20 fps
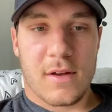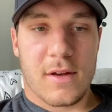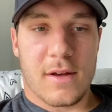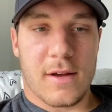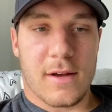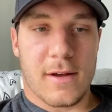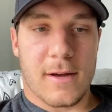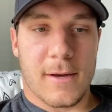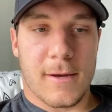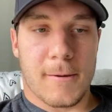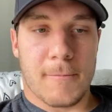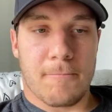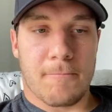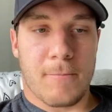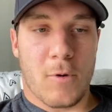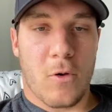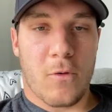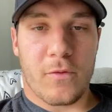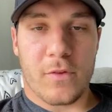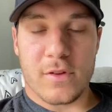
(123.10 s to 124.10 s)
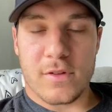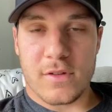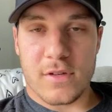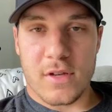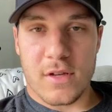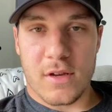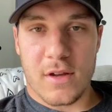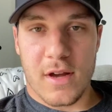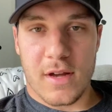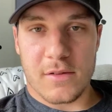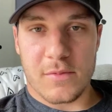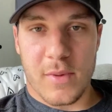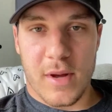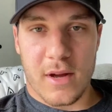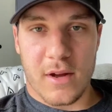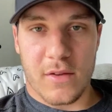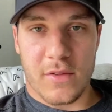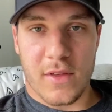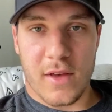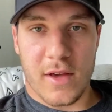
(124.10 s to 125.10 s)
Hopefully see you guys
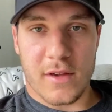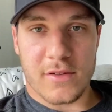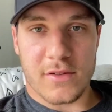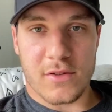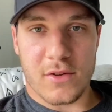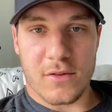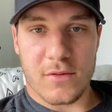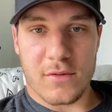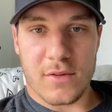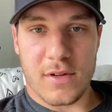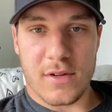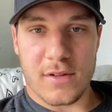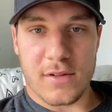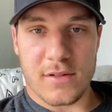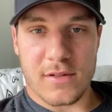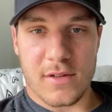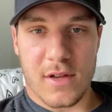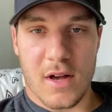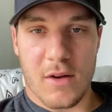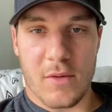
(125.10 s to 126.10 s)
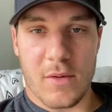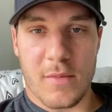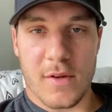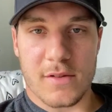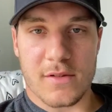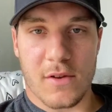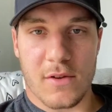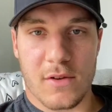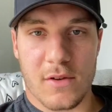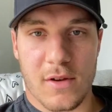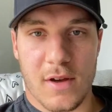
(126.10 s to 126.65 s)
back on the ice soon, because we miss all you